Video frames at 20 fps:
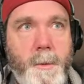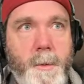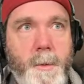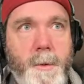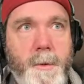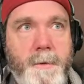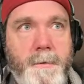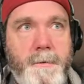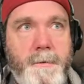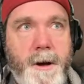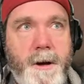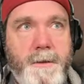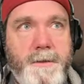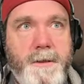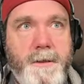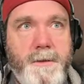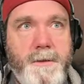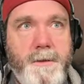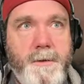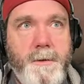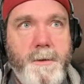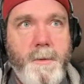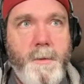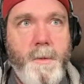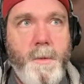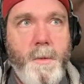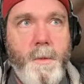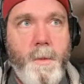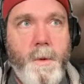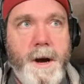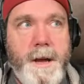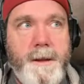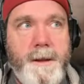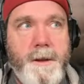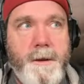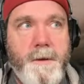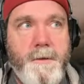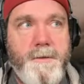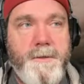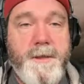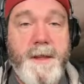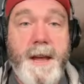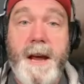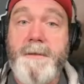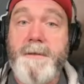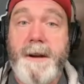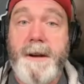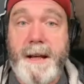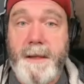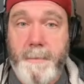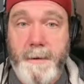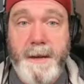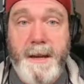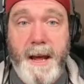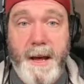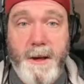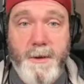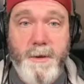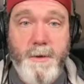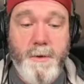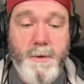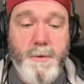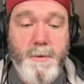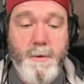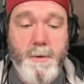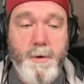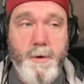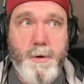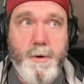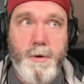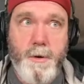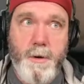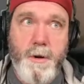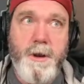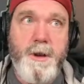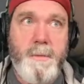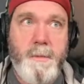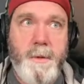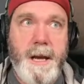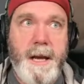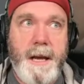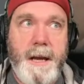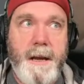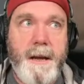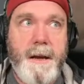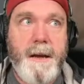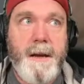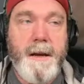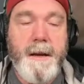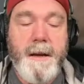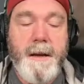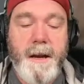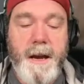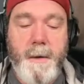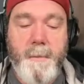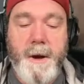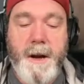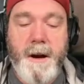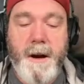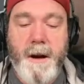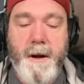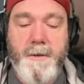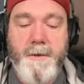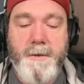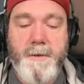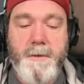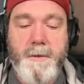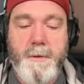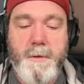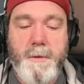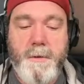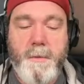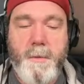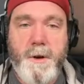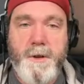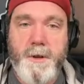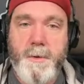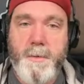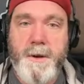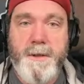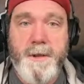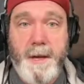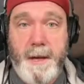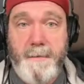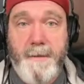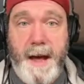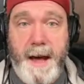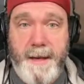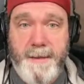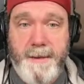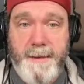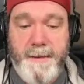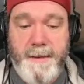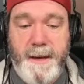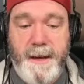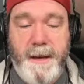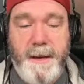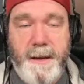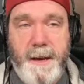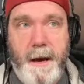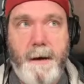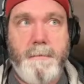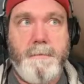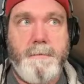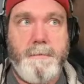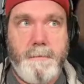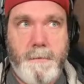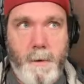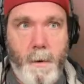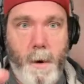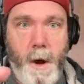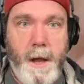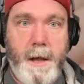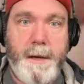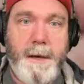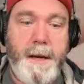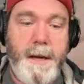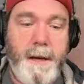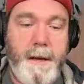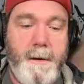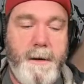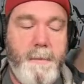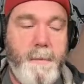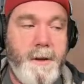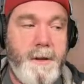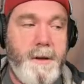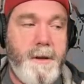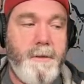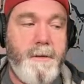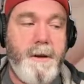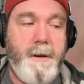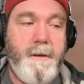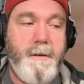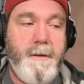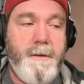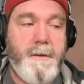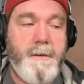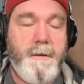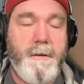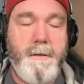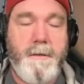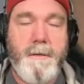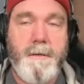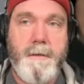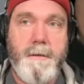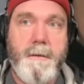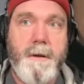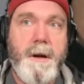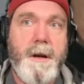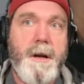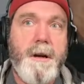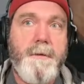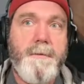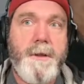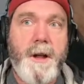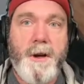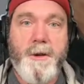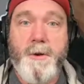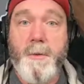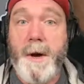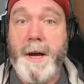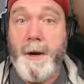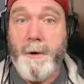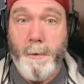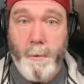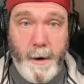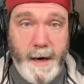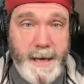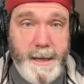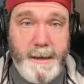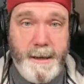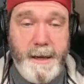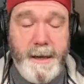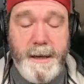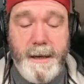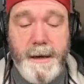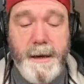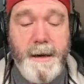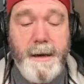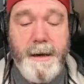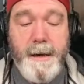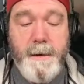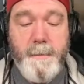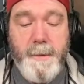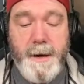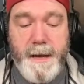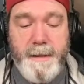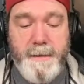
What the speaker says: falls into what your standard expectations should be in regards to what you receive as a zine. Now, quality and material is going to fluctuate greatly, but